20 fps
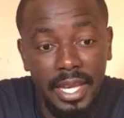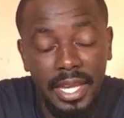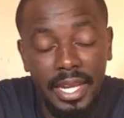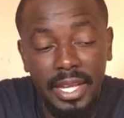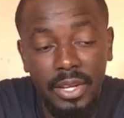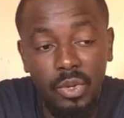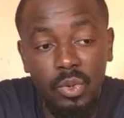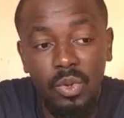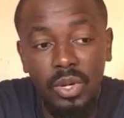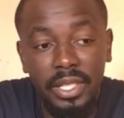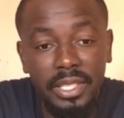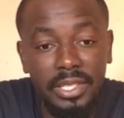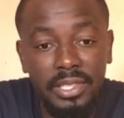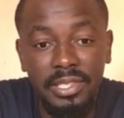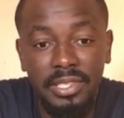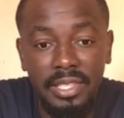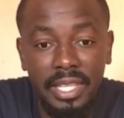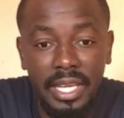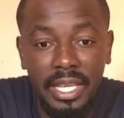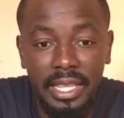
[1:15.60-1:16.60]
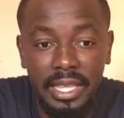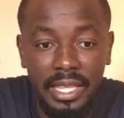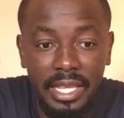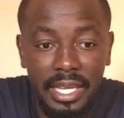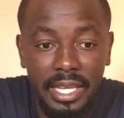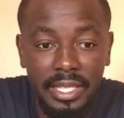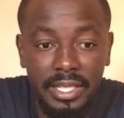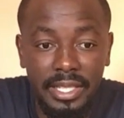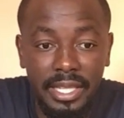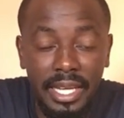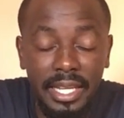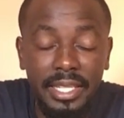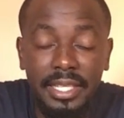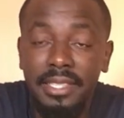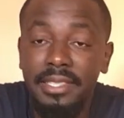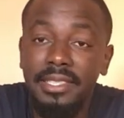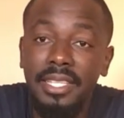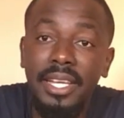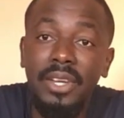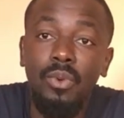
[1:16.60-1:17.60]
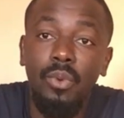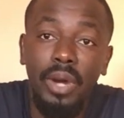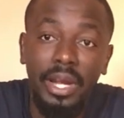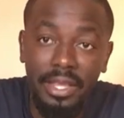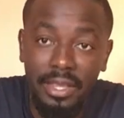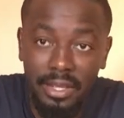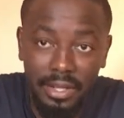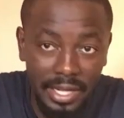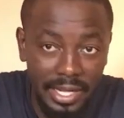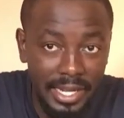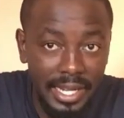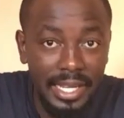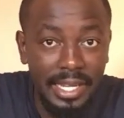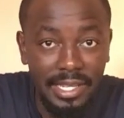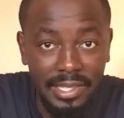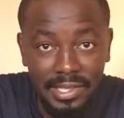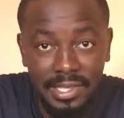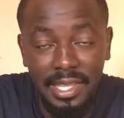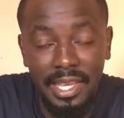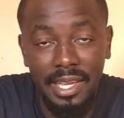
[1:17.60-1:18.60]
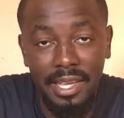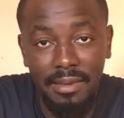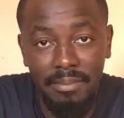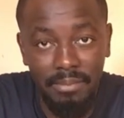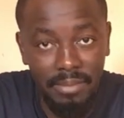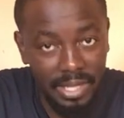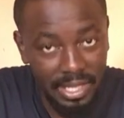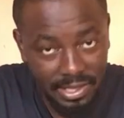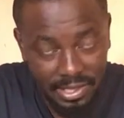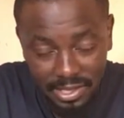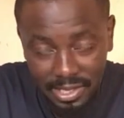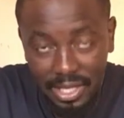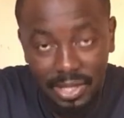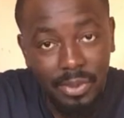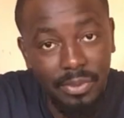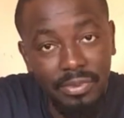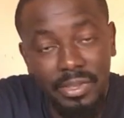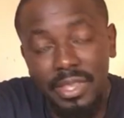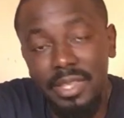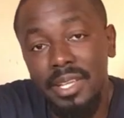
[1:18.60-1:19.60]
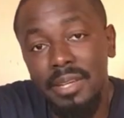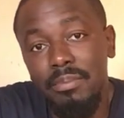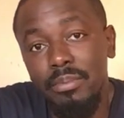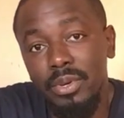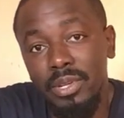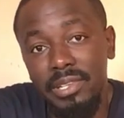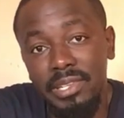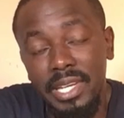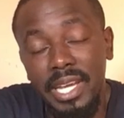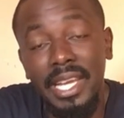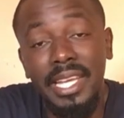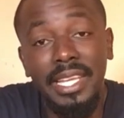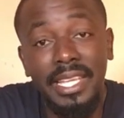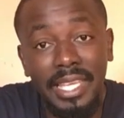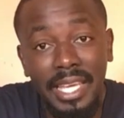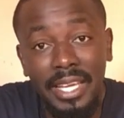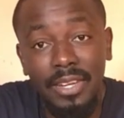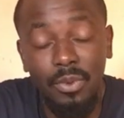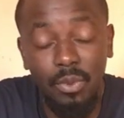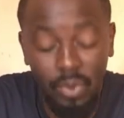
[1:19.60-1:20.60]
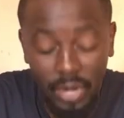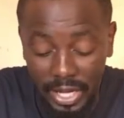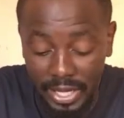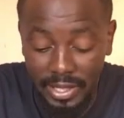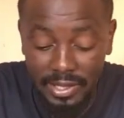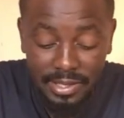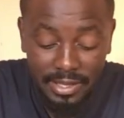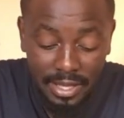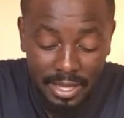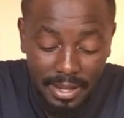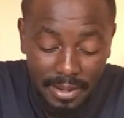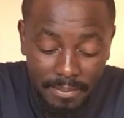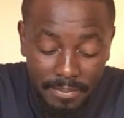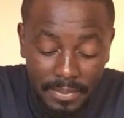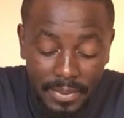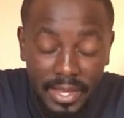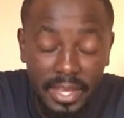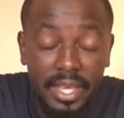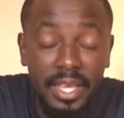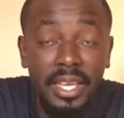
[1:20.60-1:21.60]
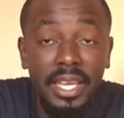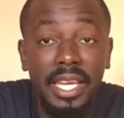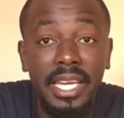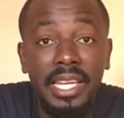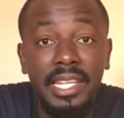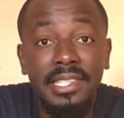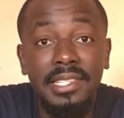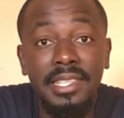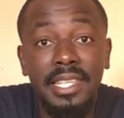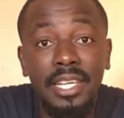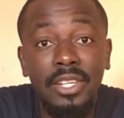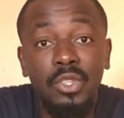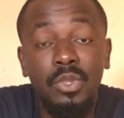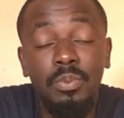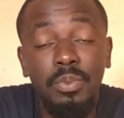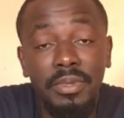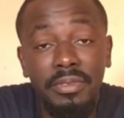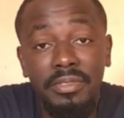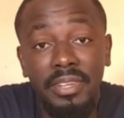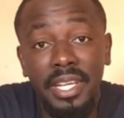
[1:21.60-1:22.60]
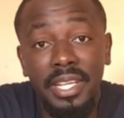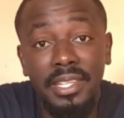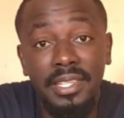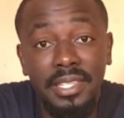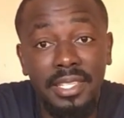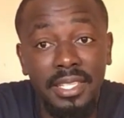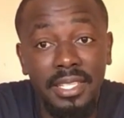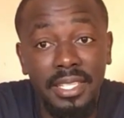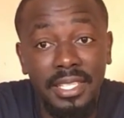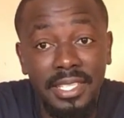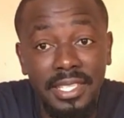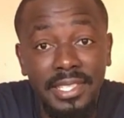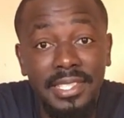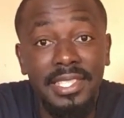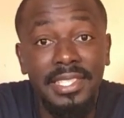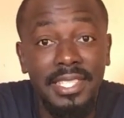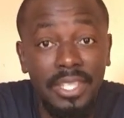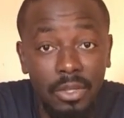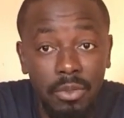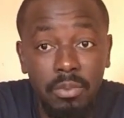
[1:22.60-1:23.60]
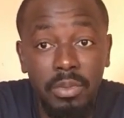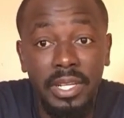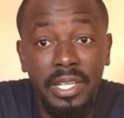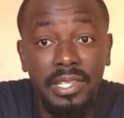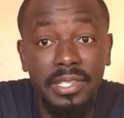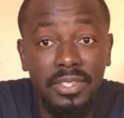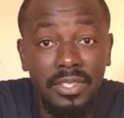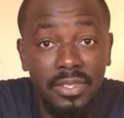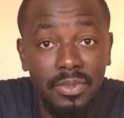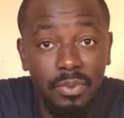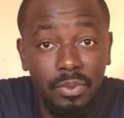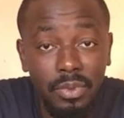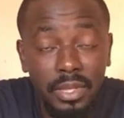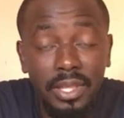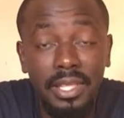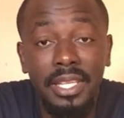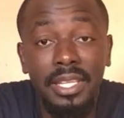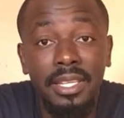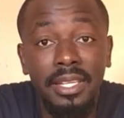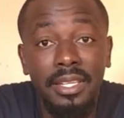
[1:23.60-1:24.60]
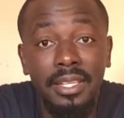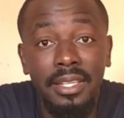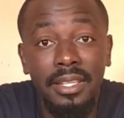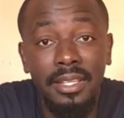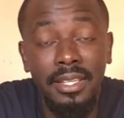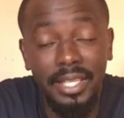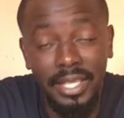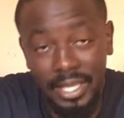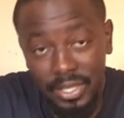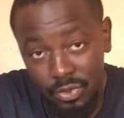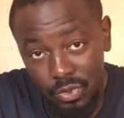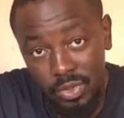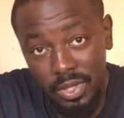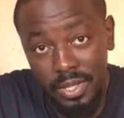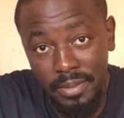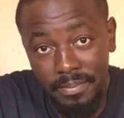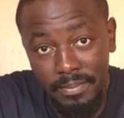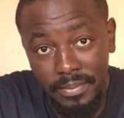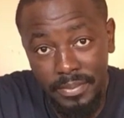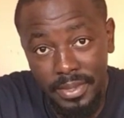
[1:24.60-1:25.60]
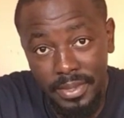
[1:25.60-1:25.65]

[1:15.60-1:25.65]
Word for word: And I do understand that. I understand why the red line is there. Let's start off at that point. I get why it's there. It is there to prevent disease outbreaks within the country.